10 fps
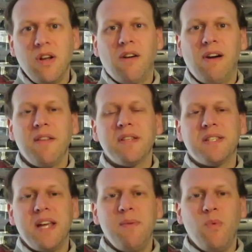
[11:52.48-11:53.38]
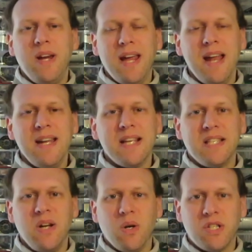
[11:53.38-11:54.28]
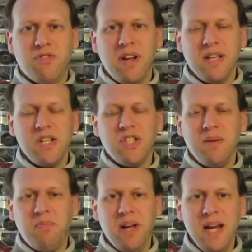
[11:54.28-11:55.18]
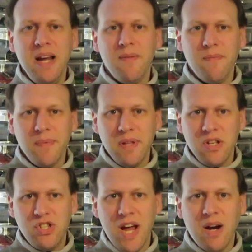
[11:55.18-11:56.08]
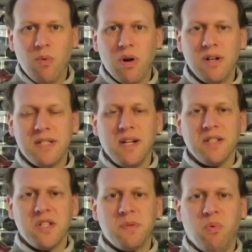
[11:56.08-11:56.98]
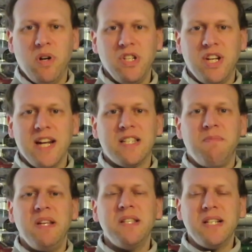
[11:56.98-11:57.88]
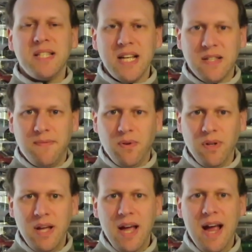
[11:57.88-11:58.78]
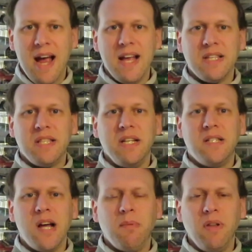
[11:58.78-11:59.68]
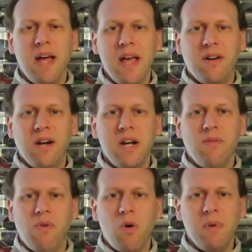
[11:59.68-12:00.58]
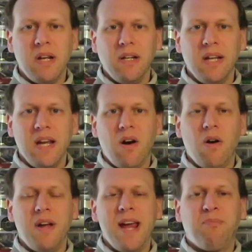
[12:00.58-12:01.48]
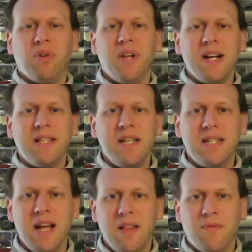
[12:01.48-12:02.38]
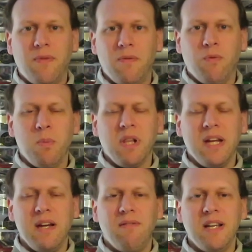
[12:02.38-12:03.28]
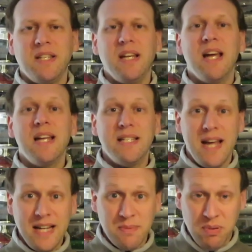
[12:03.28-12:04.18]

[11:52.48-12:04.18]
around the same weekend as the Australian GP, Jaguar still has a sporting chance to be successful, as the doubleheader in Rome, Italy on April 9th and 10th for Formula E racing takes